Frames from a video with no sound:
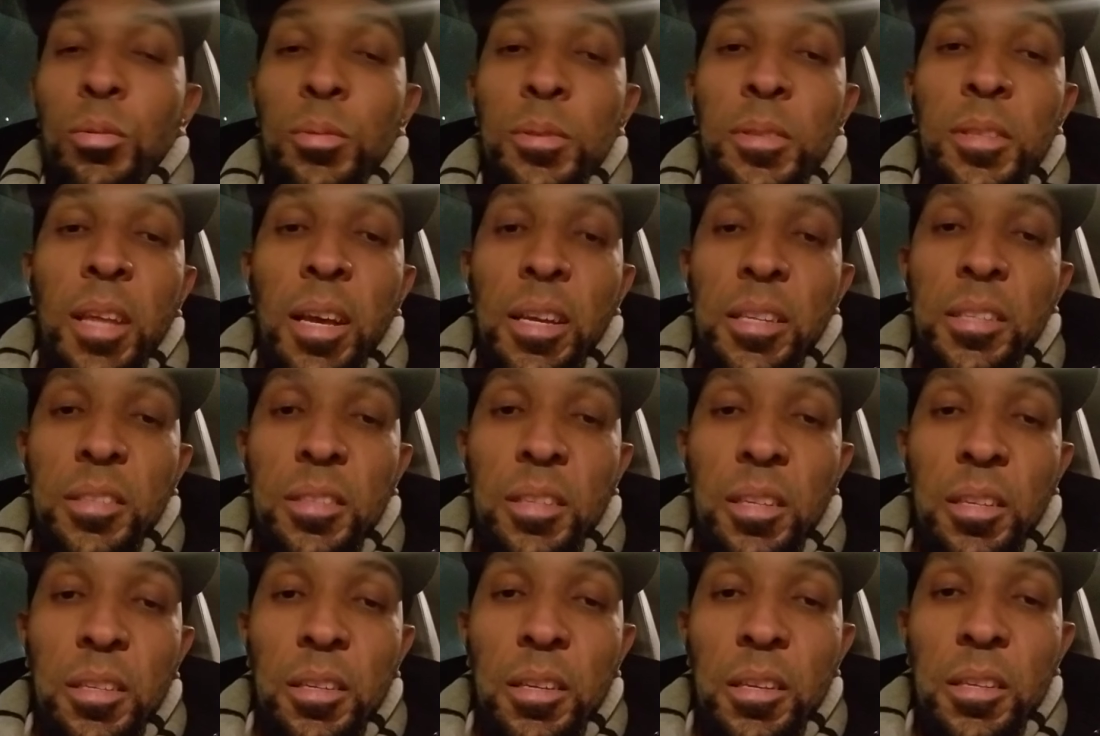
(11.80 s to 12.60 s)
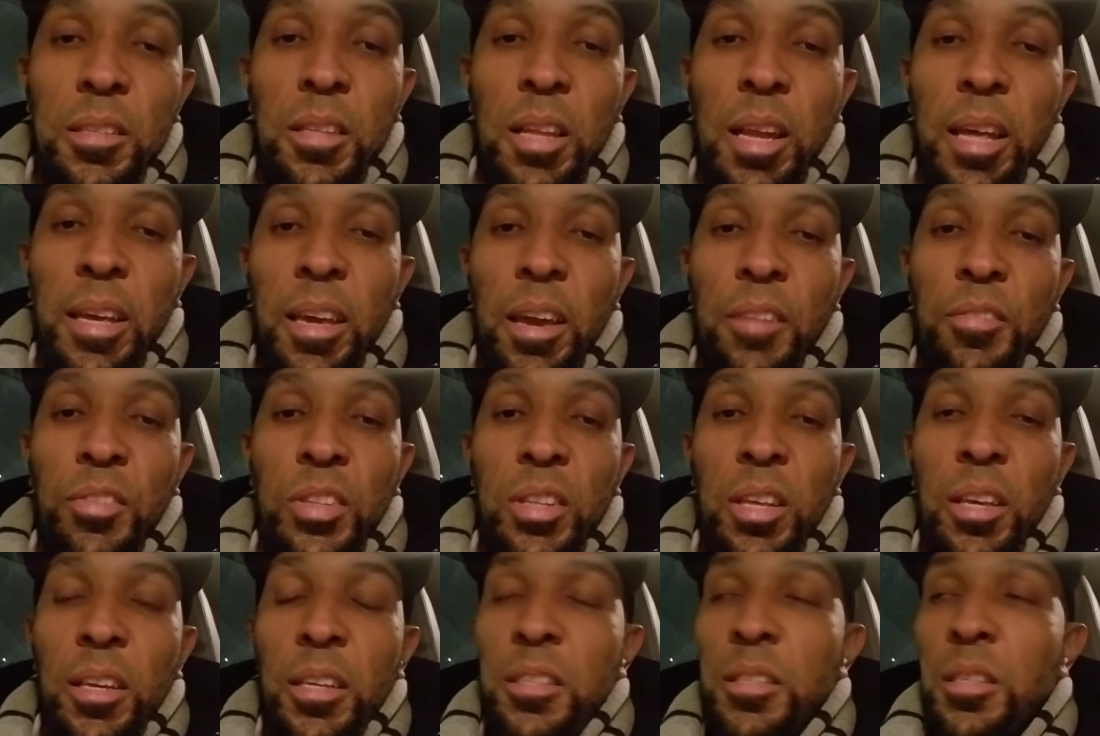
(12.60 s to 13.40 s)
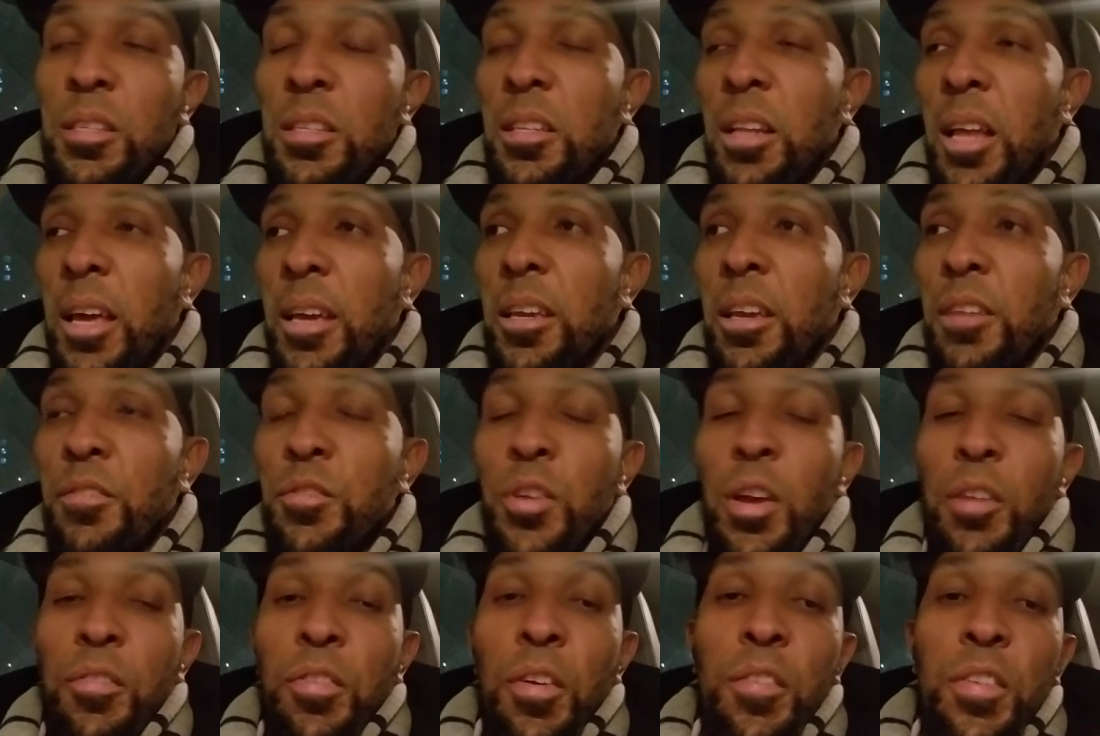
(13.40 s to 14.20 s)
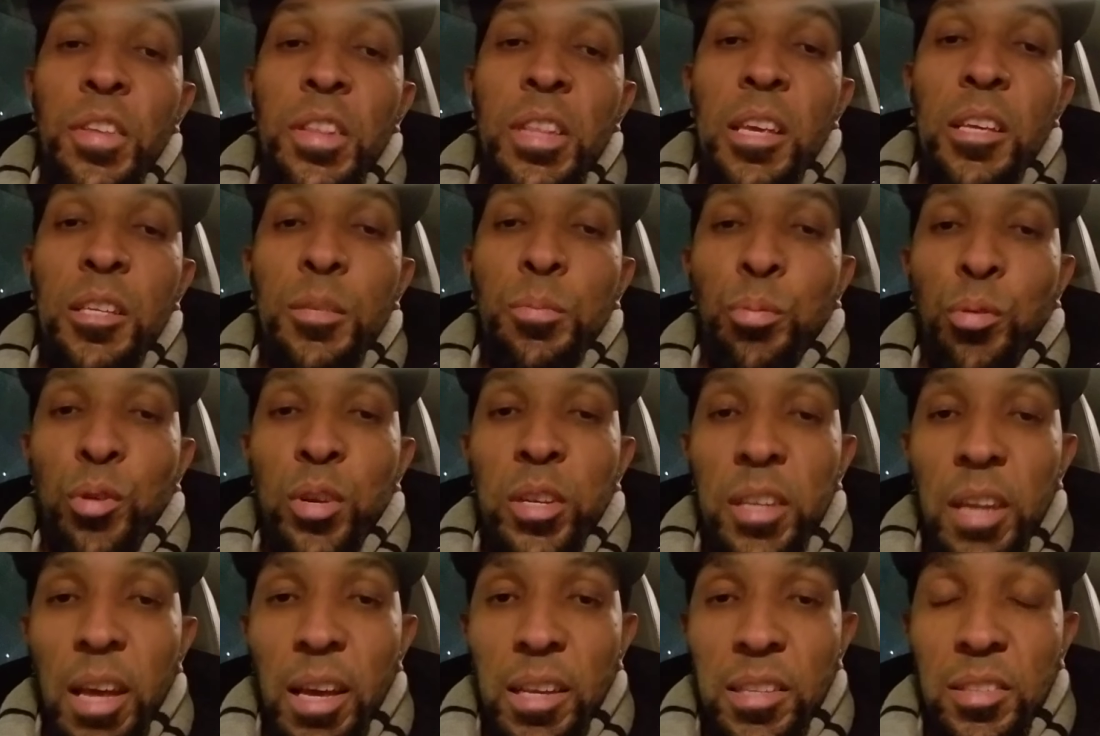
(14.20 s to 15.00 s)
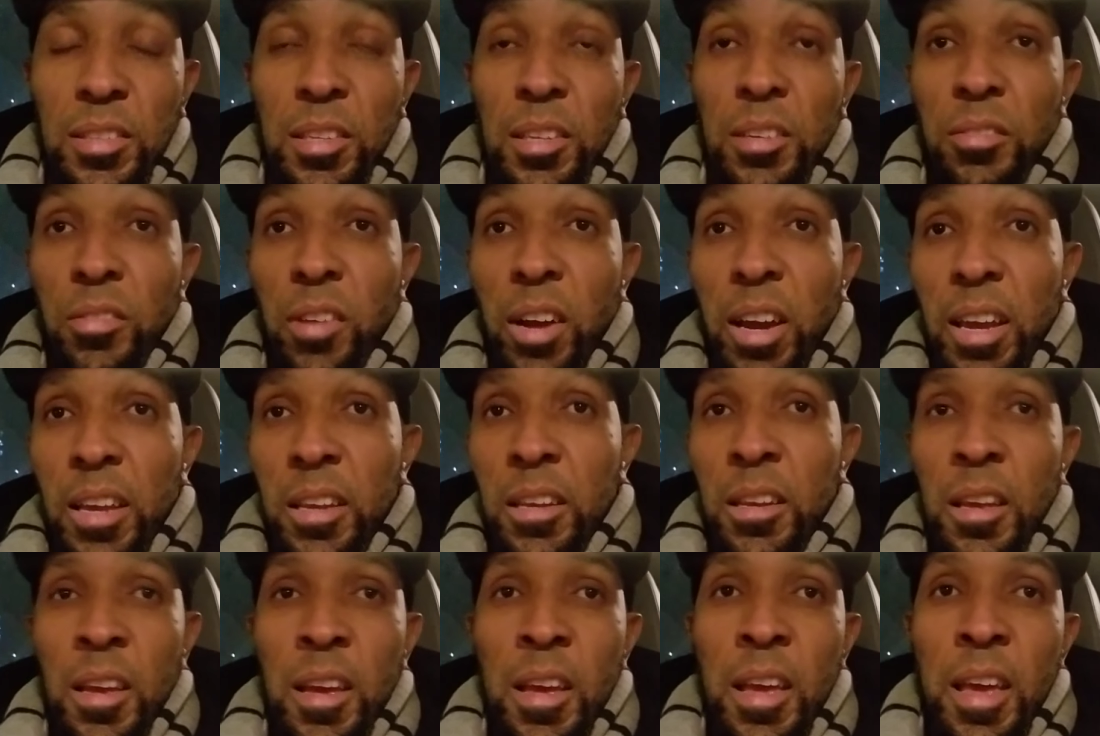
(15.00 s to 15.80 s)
destined, like everything is like if everything is predestined, right?